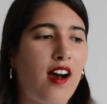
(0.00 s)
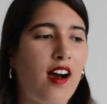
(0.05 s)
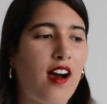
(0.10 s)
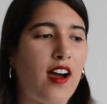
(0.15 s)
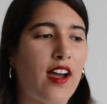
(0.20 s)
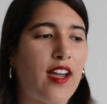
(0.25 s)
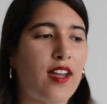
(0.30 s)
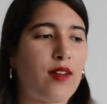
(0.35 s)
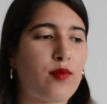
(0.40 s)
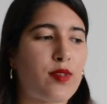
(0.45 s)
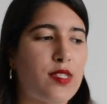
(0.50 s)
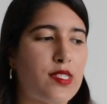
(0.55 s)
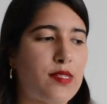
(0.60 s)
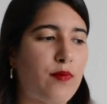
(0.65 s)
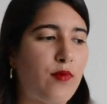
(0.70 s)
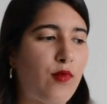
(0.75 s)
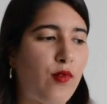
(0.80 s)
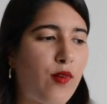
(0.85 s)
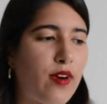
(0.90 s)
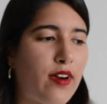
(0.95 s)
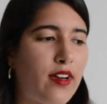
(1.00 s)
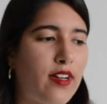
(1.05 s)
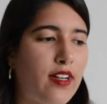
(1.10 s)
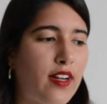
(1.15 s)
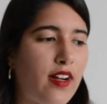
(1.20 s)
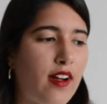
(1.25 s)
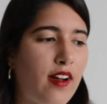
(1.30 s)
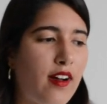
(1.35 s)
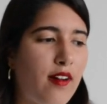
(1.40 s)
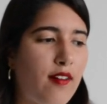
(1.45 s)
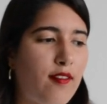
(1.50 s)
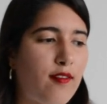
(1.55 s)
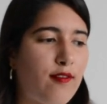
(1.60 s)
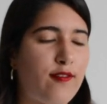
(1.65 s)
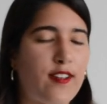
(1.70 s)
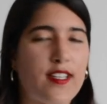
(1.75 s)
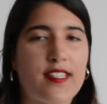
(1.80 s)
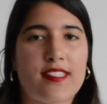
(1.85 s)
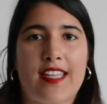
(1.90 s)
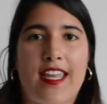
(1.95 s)
I was more
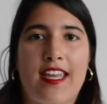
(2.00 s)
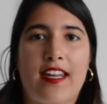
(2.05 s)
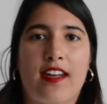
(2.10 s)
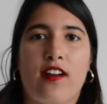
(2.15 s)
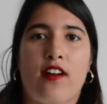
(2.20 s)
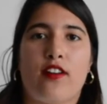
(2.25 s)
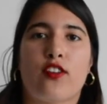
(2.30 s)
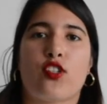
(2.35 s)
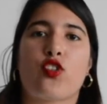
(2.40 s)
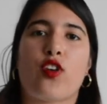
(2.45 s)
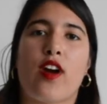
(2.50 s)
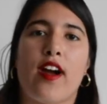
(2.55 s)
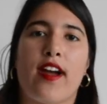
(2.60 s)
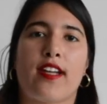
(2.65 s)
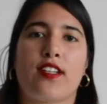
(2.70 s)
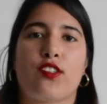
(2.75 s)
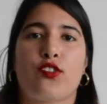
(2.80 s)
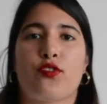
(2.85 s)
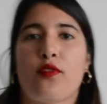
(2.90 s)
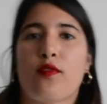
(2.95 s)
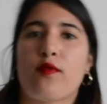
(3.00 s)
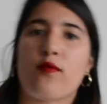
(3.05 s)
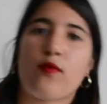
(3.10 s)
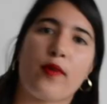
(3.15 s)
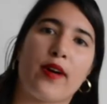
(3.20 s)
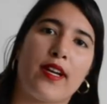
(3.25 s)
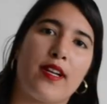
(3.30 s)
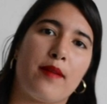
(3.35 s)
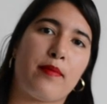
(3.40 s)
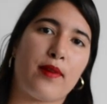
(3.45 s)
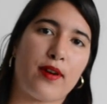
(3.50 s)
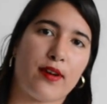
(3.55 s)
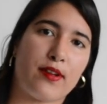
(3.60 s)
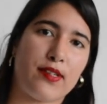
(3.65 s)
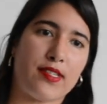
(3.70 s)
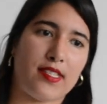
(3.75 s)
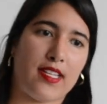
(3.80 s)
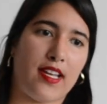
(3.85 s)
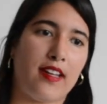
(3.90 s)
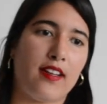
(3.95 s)
fixated on trying to avoid a
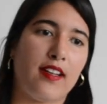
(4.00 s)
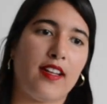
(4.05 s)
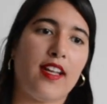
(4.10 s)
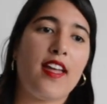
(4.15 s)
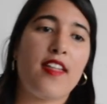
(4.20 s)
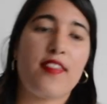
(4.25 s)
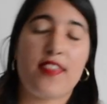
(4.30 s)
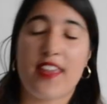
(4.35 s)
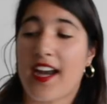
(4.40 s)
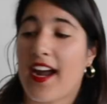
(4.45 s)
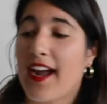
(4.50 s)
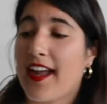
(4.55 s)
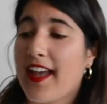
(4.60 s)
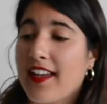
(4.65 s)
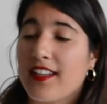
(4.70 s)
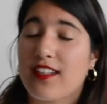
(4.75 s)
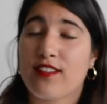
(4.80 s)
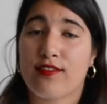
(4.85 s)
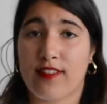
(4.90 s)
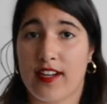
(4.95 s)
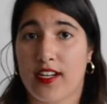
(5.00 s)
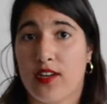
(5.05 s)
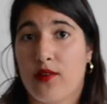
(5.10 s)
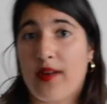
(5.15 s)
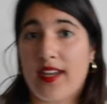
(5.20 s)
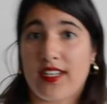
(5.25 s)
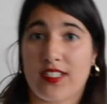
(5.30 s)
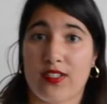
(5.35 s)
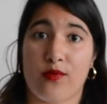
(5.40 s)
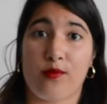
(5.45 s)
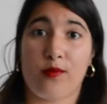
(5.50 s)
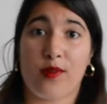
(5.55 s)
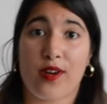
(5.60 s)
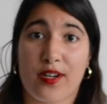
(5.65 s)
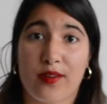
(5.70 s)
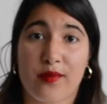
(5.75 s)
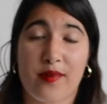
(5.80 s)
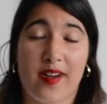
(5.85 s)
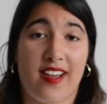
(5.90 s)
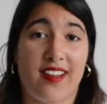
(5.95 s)
person that I had to find a way to
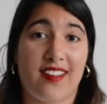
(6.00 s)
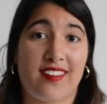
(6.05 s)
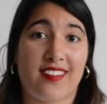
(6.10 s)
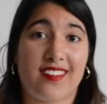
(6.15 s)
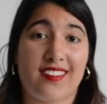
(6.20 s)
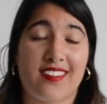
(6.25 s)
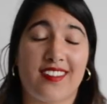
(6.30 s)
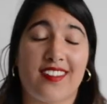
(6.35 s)
work with